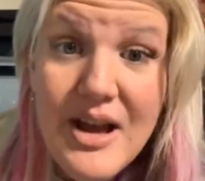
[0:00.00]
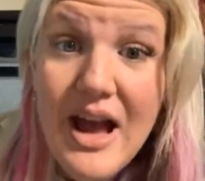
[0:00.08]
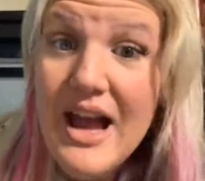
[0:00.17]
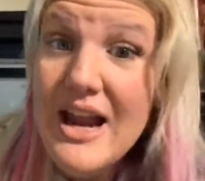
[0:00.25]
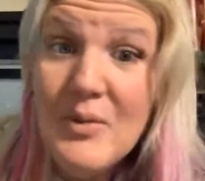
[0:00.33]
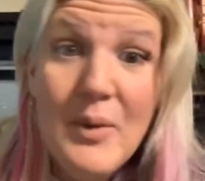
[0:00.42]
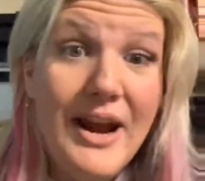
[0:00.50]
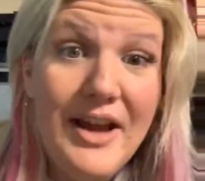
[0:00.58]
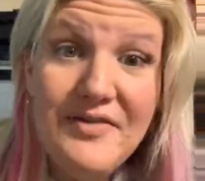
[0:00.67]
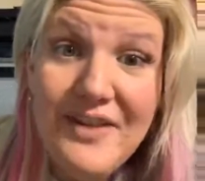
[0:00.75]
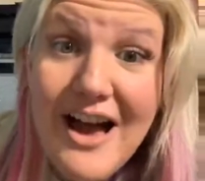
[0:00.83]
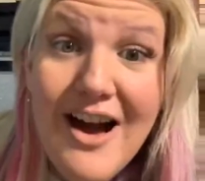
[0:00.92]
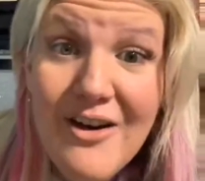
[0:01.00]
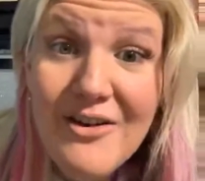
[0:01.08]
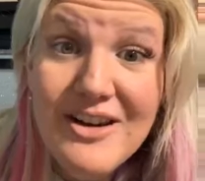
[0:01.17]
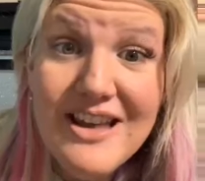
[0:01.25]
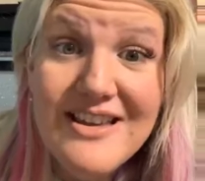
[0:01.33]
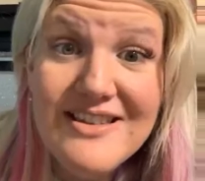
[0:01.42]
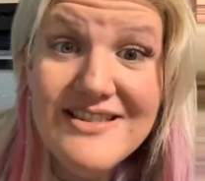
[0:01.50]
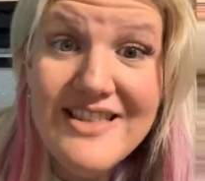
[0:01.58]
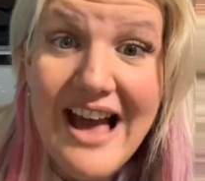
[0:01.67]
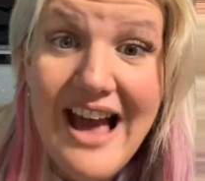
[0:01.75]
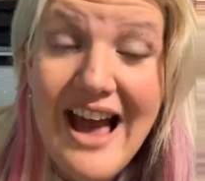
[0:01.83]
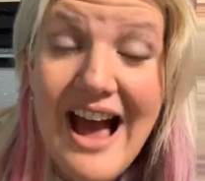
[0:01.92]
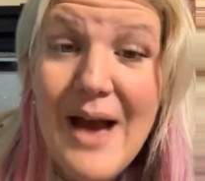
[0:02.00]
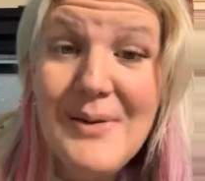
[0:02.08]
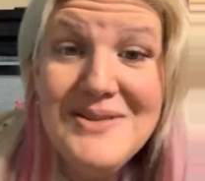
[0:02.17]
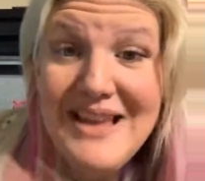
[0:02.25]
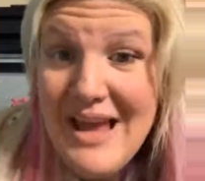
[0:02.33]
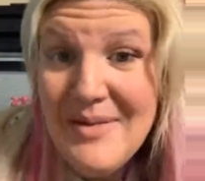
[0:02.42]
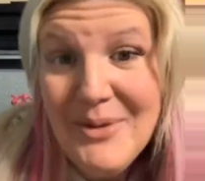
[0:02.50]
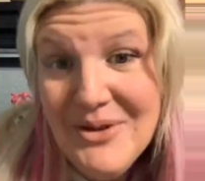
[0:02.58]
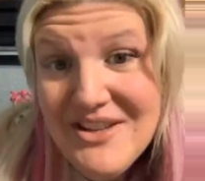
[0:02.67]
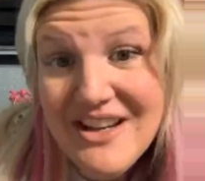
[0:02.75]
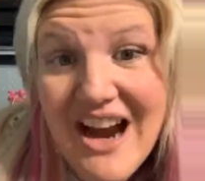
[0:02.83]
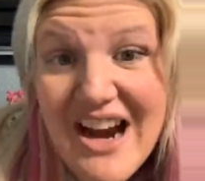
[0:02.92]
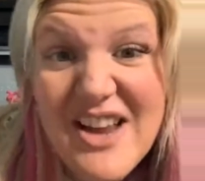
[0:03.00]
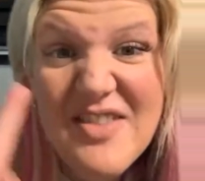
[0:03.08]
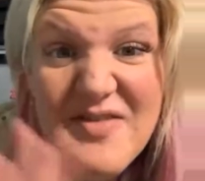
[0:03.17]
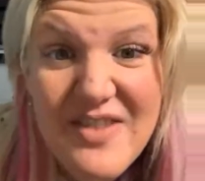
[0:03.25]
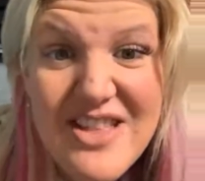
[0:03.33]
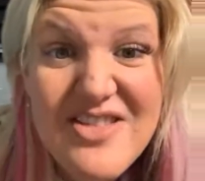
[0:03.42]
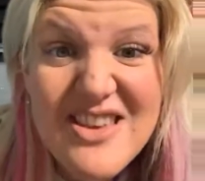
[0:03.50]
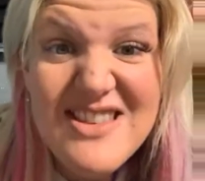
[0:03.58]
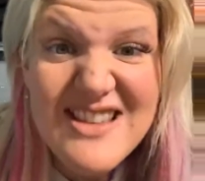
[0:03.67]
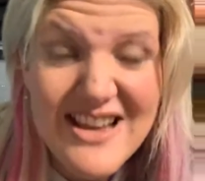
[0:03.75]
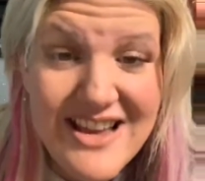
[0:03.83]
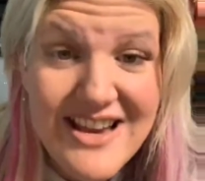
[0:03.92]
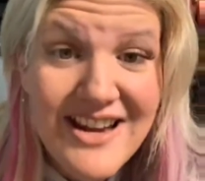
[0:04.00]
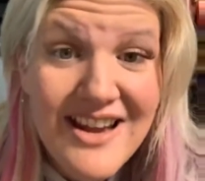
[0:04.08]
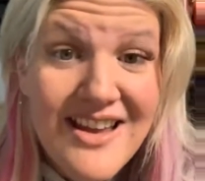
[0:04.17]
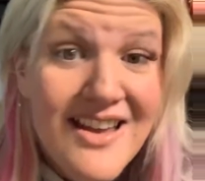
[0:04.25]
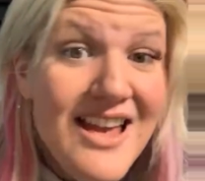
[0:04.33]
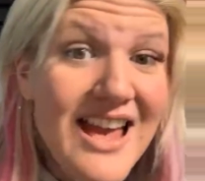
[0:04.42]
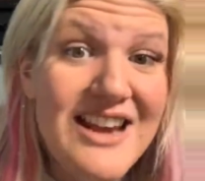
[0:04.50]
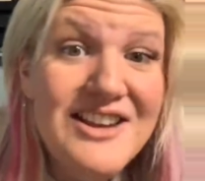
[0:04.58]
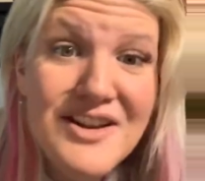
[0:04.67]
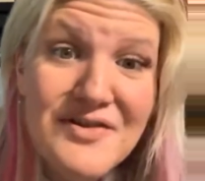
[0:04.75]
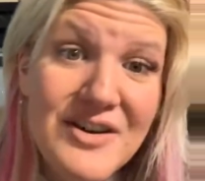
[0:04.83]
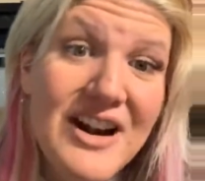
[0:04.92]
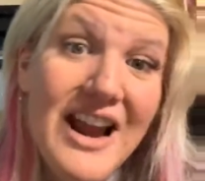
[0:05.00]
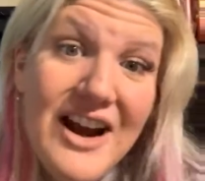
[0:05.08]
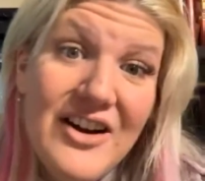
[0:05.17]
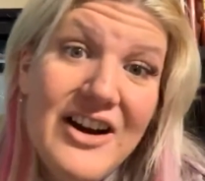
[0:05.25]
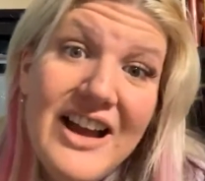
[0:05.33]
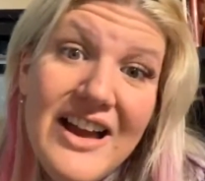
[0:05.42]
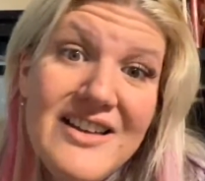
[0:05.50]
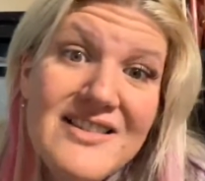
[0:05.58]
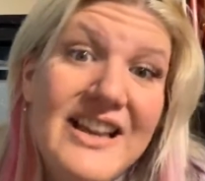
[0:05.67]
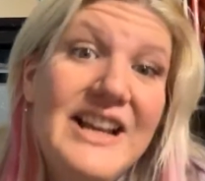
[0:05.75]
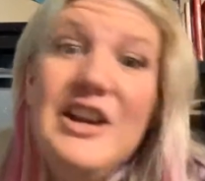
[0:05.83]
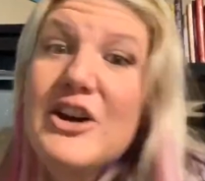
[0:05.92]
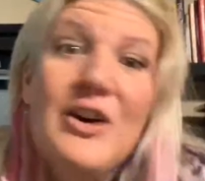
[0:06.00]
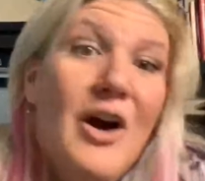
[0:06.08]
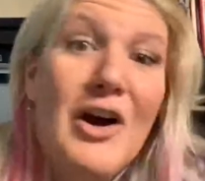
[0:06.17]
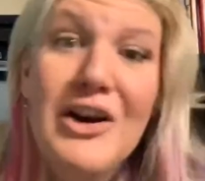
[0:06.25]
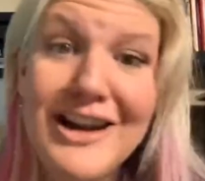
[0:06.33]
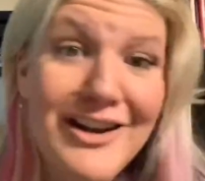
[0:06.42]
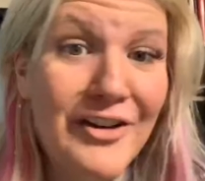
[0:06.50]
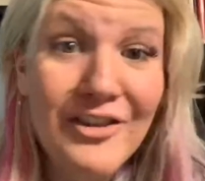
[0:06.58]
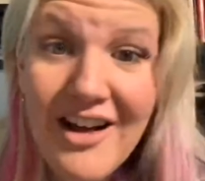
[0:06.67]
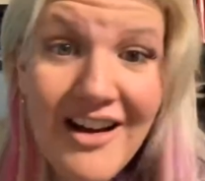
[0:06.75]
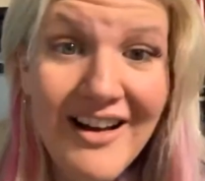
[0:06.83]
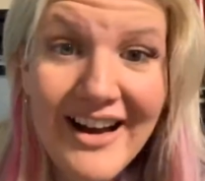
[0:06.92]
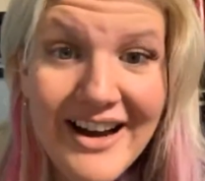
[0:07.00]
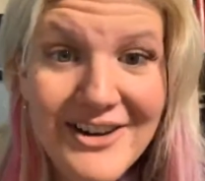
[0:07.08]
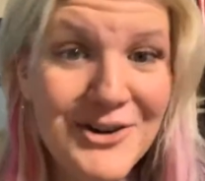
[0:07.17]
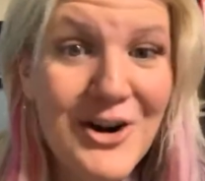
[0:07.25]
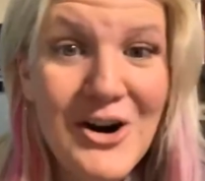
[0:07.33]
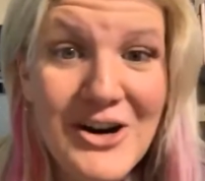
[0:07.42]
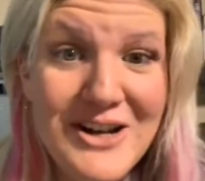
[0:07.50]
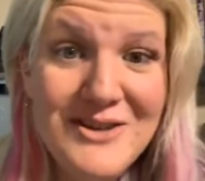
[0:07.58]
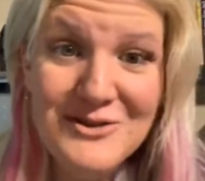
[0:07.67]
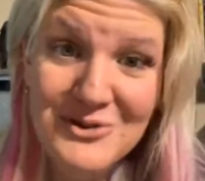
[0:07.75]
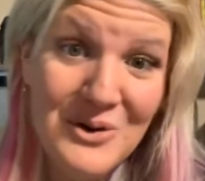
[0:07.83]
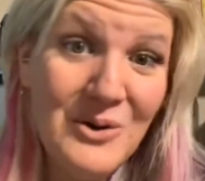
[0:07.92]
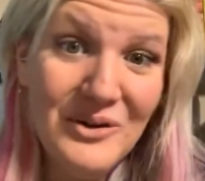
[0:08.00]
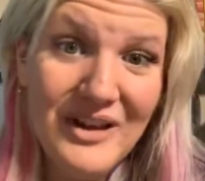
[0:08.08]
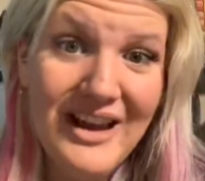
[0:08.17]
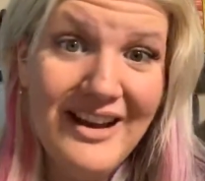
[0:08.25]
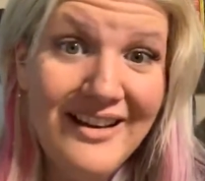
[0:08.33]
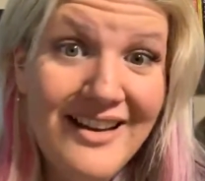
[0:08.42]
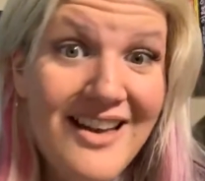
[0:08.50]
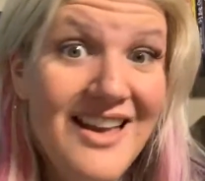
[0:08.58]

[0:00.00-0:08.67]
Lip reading: And what I found is that I was able to kind of fit this in different areas. Like, you're already online, you're already scrolling.